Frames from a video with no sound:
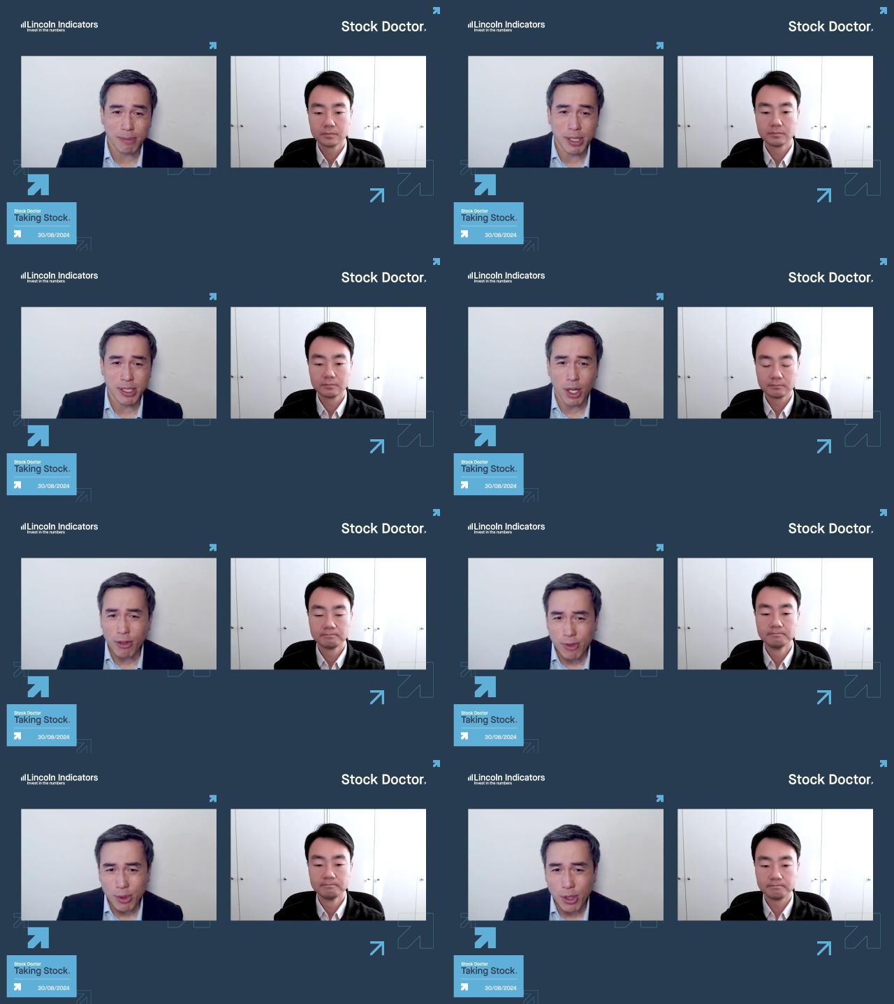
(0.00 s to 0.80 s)
Speaker 1: But hmm.
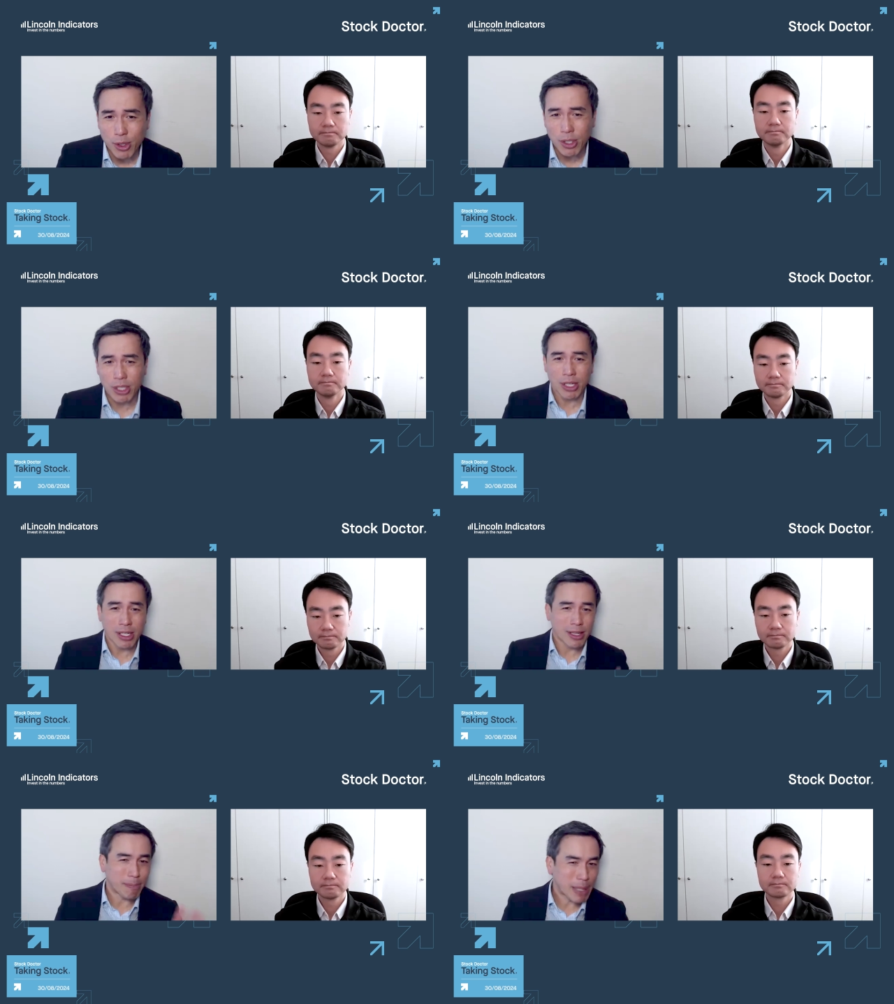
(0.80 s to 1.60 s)
overall, mm.
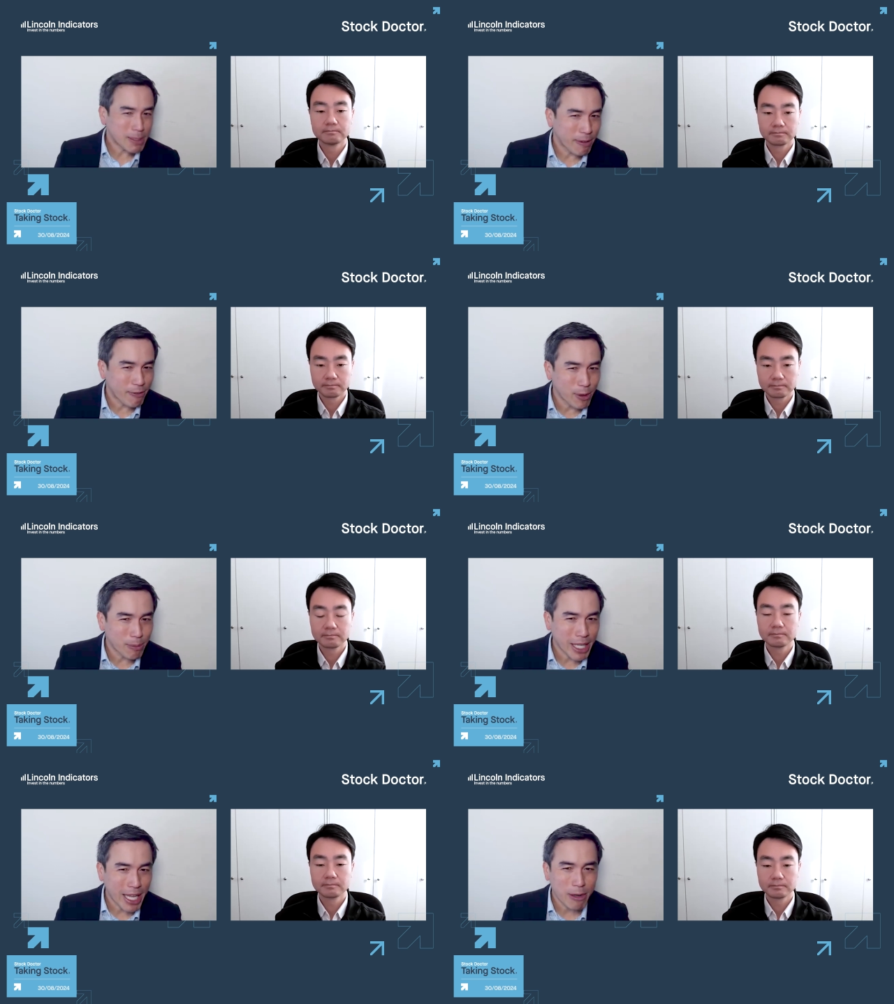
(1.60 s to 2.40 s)
the best
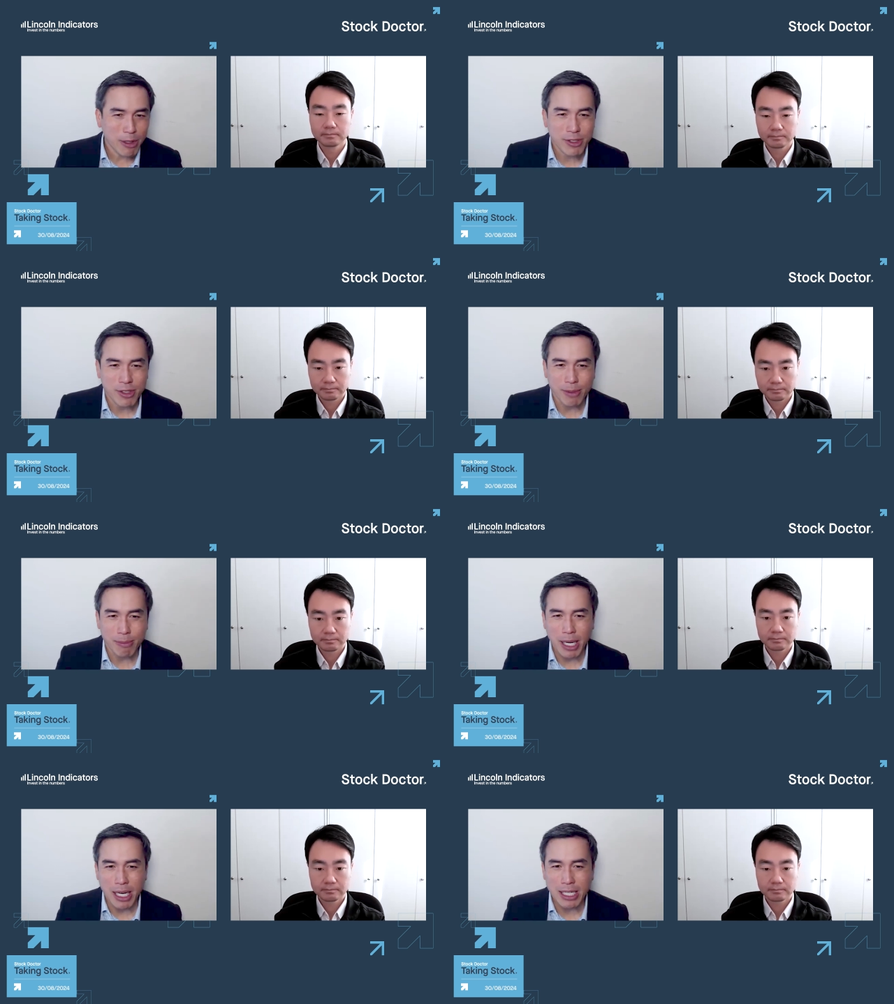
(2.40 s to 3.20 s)
performing areas of the
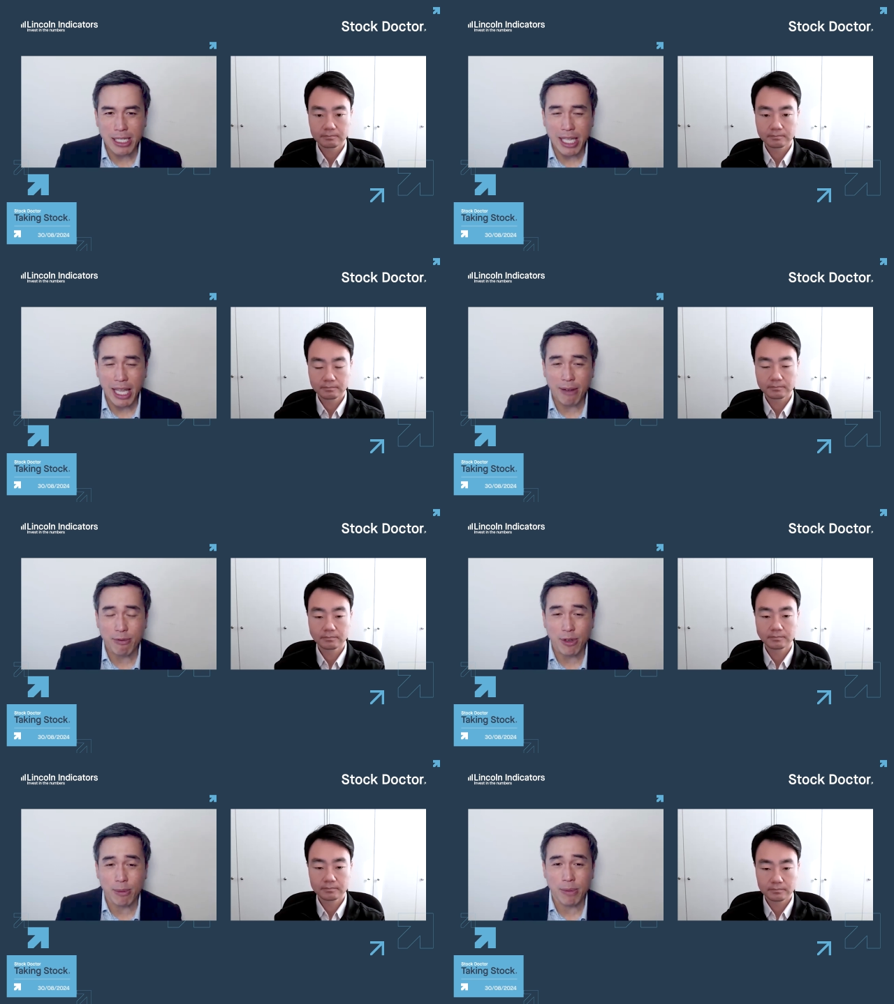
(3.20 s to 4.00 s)
market came
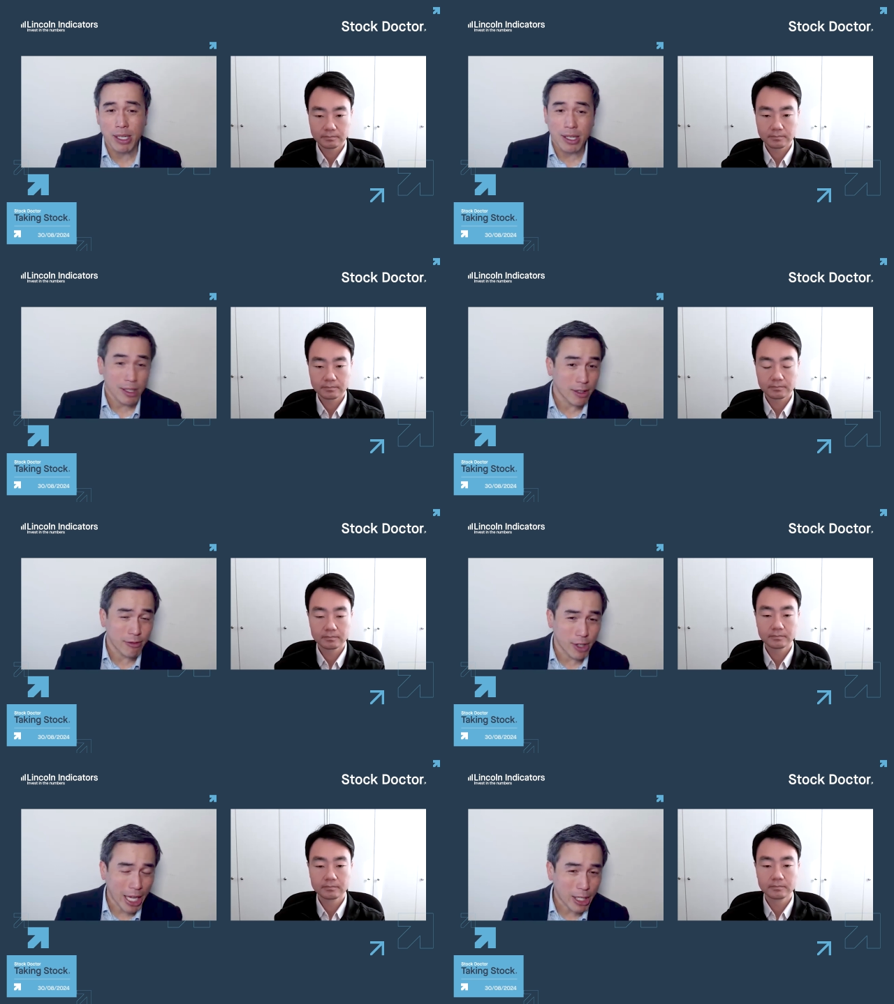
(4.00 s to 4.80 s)
from the
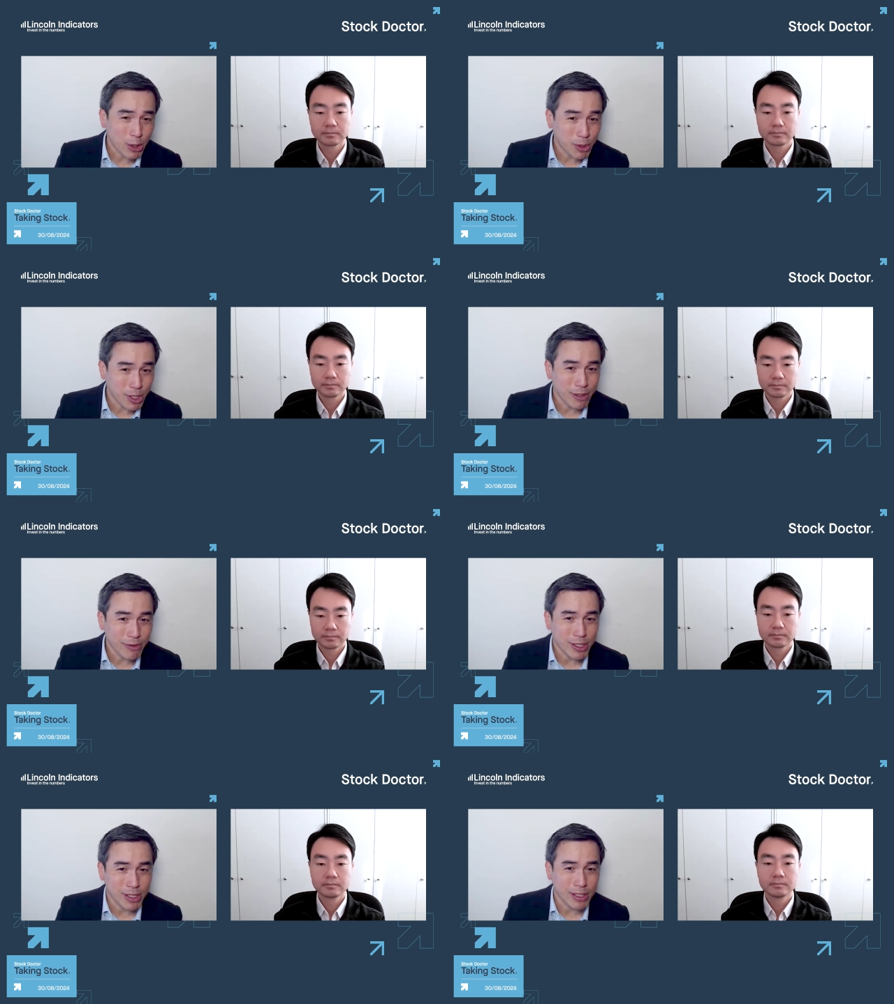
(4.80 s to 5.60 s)
financial
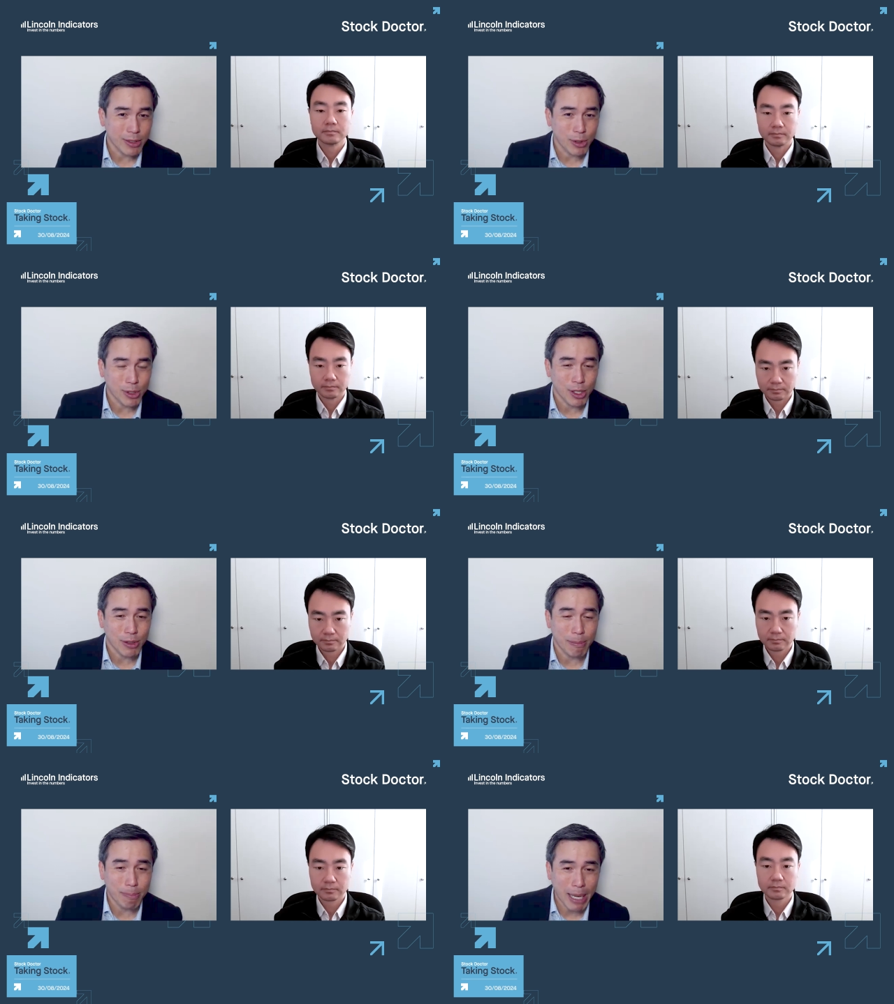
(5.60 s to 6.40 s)
services. Also,
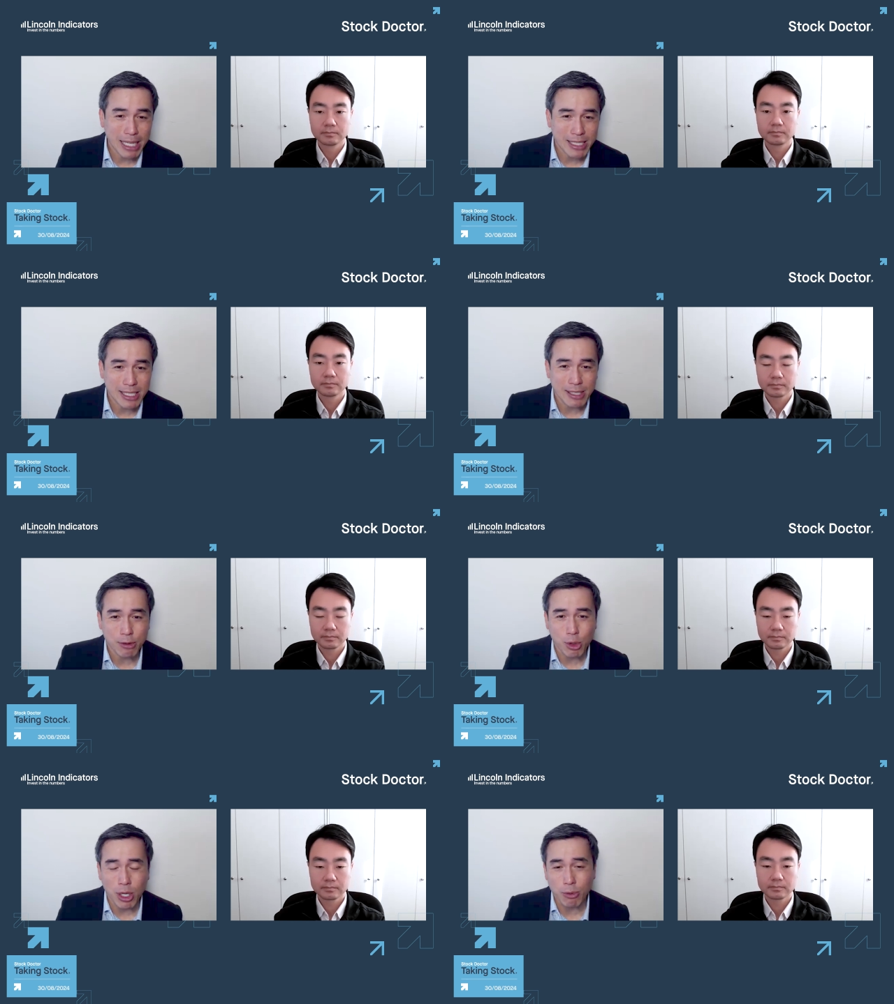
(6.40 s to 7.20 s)
the banks did
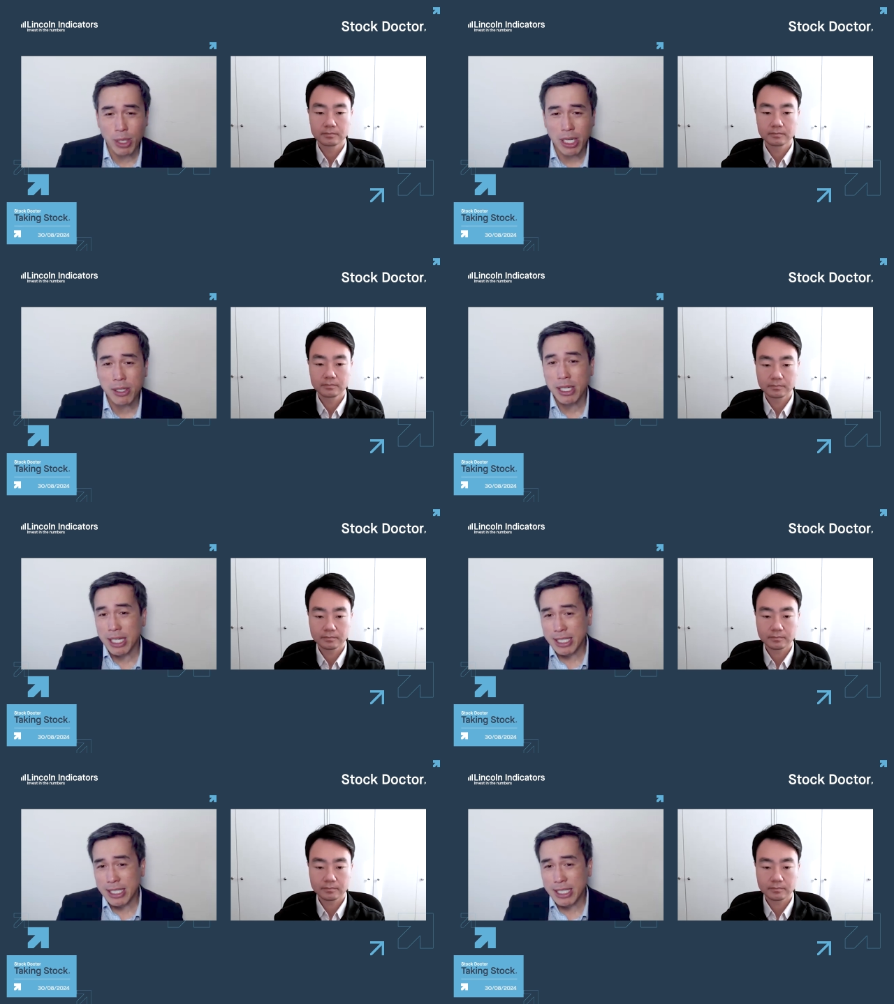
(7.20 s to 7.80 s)
quite well.